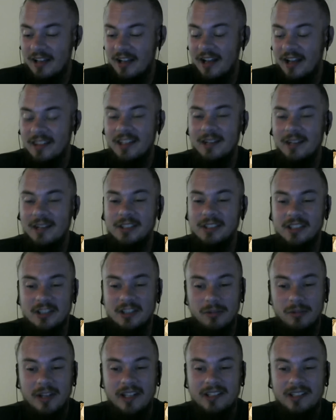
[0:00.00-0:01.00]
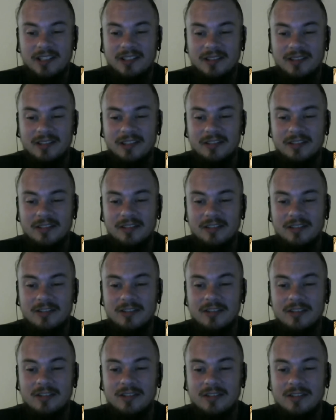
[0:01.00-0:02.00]
I think it was a
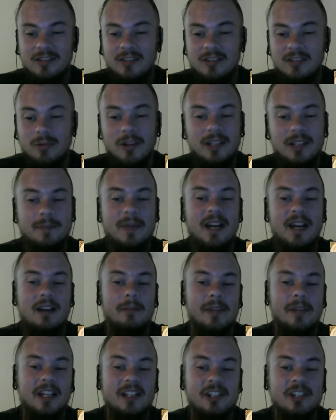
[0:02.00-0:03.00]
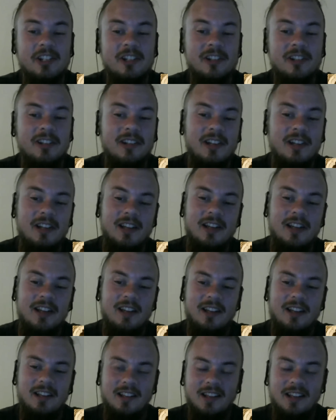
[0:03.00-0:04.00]
tweaked battle mage.
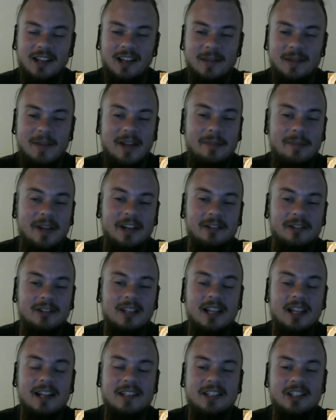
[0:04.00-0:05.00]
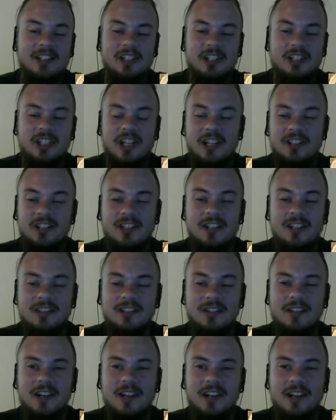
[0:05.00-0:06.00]
Like I made my own class and just changed it
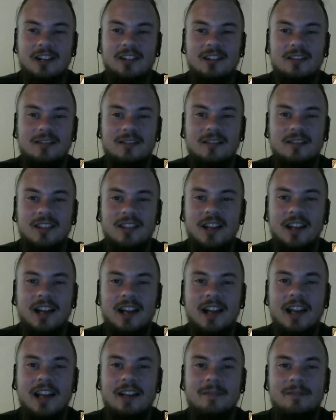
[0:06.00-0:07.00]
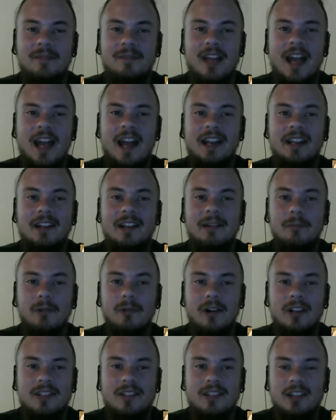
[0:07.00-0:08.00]
so that I could I added in
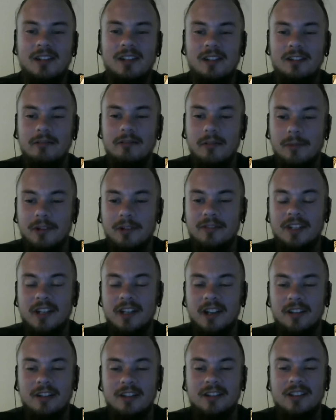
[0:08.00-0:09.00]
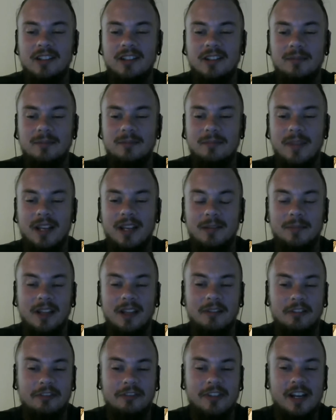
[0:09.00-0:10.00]
one skill and removed another to make him
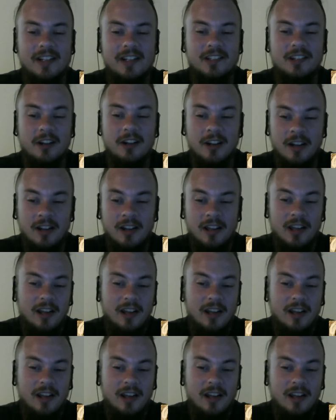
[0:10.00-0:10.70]
level faster.